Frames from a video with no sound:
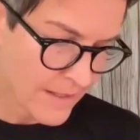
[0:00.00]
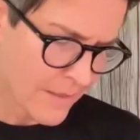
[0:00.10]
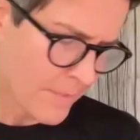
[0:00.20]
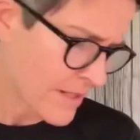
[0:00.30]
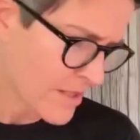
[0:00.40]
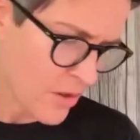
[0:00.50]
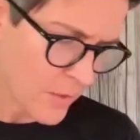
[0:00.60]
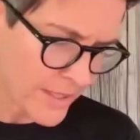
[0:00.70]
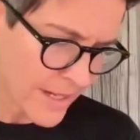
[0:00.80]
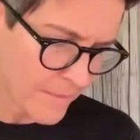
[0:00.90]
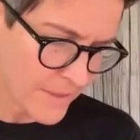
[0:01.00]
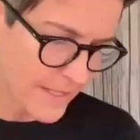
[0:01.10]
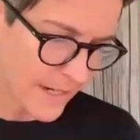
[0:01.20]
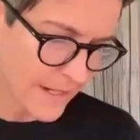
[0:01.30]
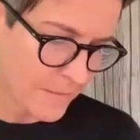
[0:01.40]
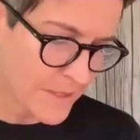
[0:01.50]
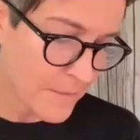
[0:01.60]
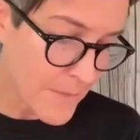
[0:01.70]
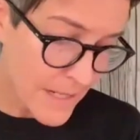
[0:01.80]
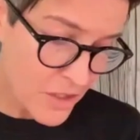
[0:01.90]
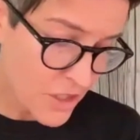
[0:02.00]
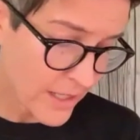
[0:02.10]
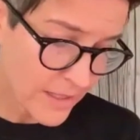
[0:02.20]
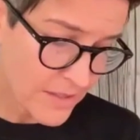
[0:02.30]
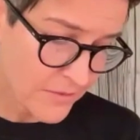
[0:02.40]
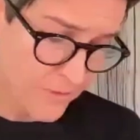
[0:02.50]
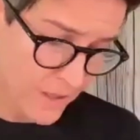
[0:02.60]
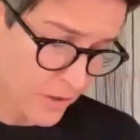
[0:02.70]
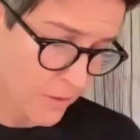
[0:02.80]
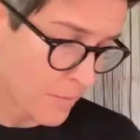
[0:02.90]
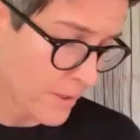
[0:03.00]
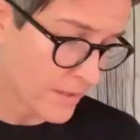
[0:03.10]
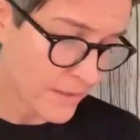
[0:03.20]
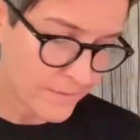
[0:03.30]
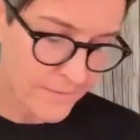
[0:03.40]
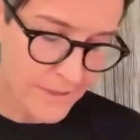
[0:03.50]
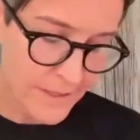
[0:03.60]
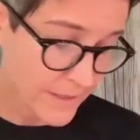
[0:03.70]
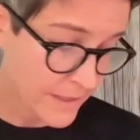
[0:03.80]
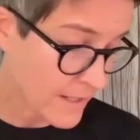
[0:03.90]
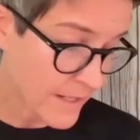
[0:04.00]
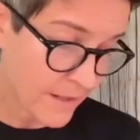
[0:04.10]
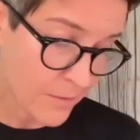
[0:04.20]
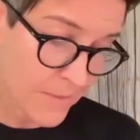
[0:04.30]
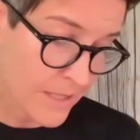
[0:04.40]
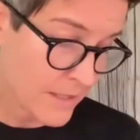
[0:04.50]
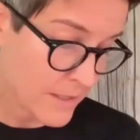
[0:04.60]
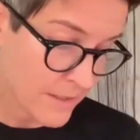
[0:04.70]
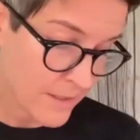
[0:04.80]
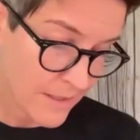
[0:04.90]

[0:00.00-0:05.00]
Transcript: that by so attempting, I am diminishing its vigor, but God help me,